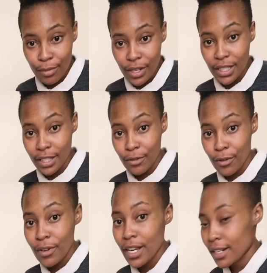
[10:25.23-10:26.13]
Put a
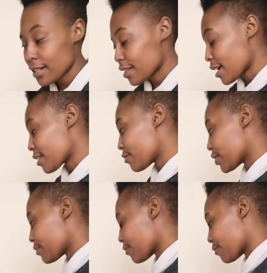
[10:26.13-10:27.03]
0 under the
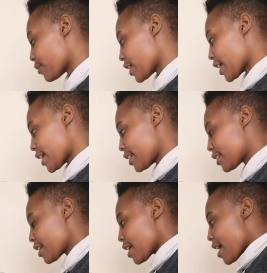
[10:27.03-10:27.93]
hundreds for
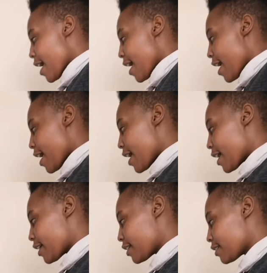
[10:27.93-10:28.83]
48.
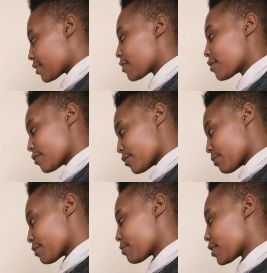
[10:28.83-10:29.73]
And
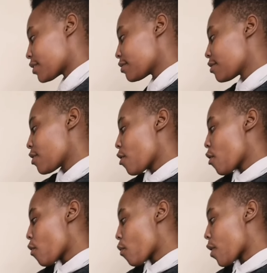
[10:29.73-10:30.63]
remember,
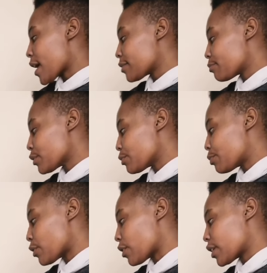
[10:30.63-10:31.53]
one blue
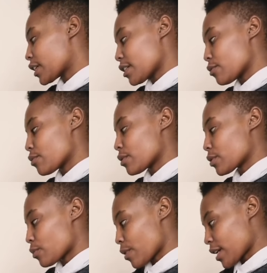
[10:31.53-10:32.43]
block
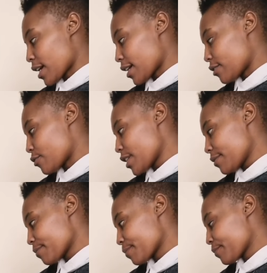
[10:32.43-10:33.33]
equals
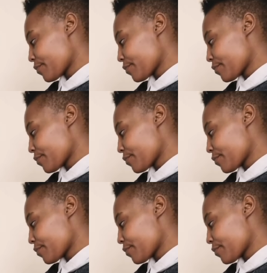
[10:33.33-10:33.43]
100.